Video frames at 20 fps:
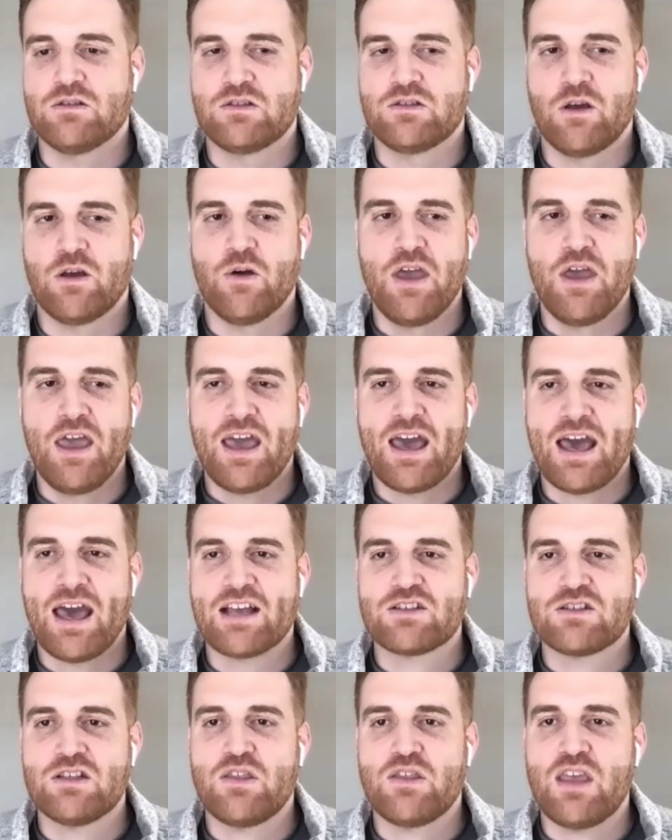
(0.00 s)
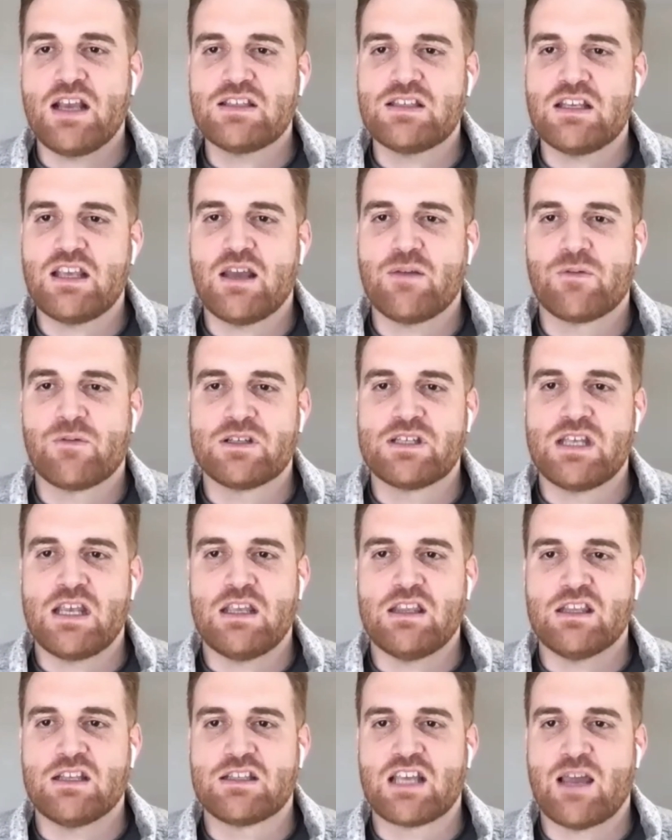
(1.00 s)
So Ashley, thanks again for
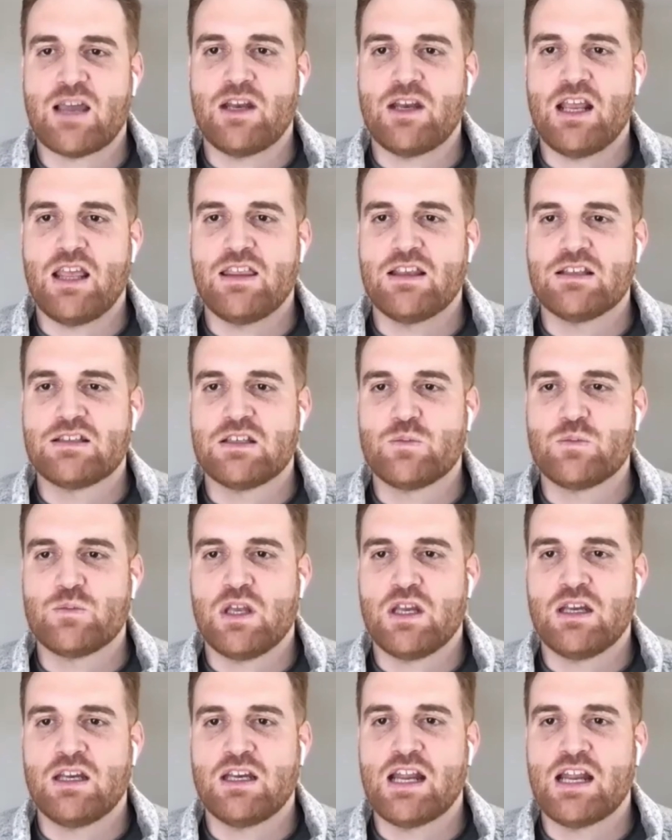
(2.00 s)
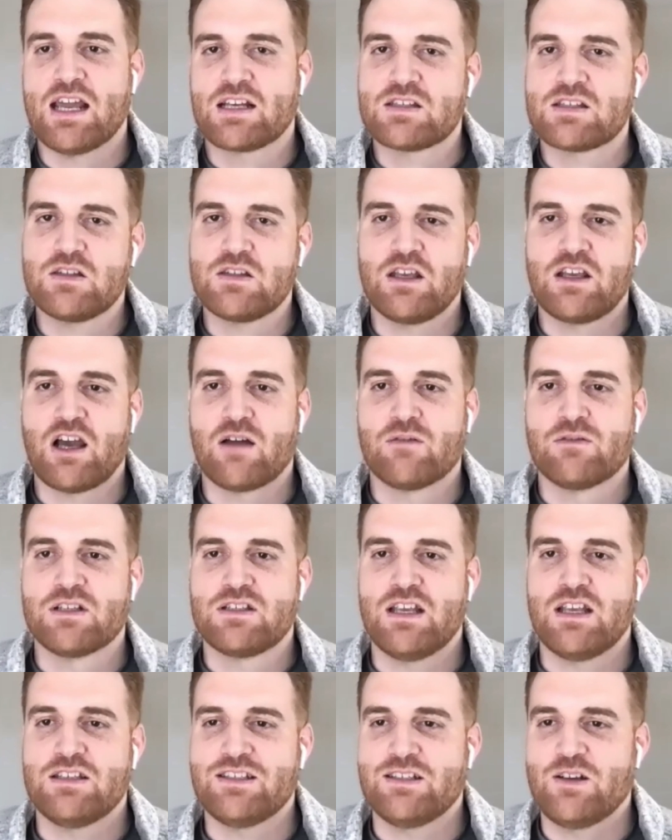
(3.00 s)
taking the time This has been an excellent
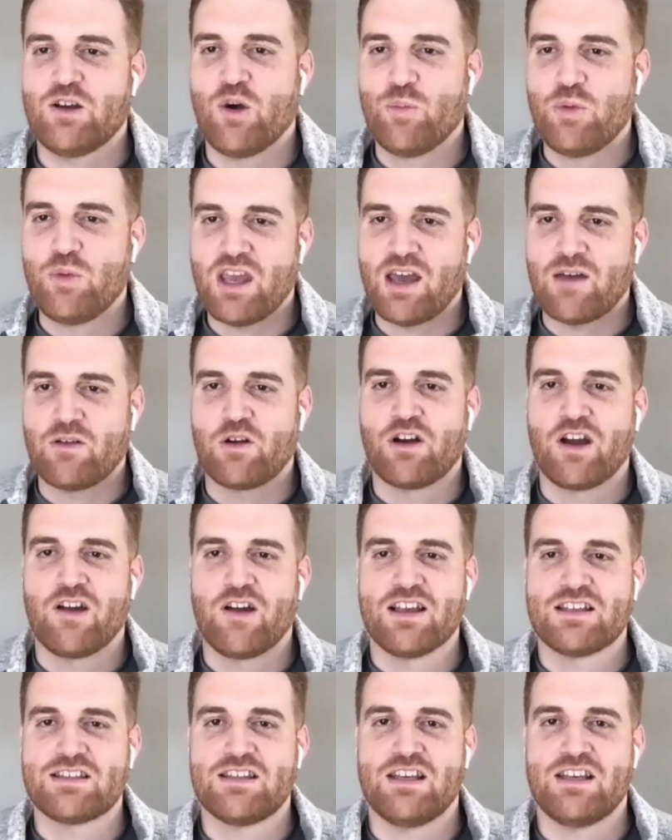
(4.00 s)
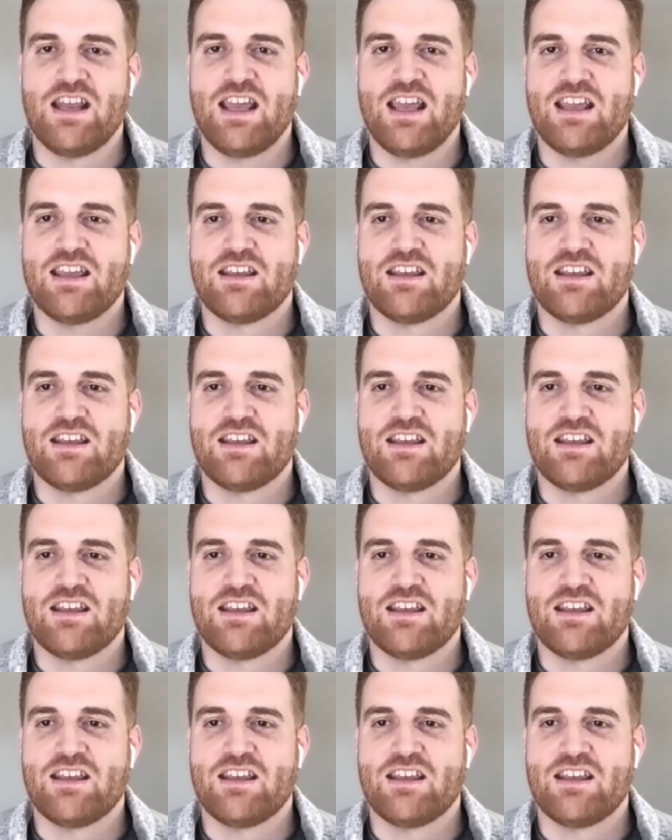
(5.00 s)
conversation. Hope you have a great rest of the day.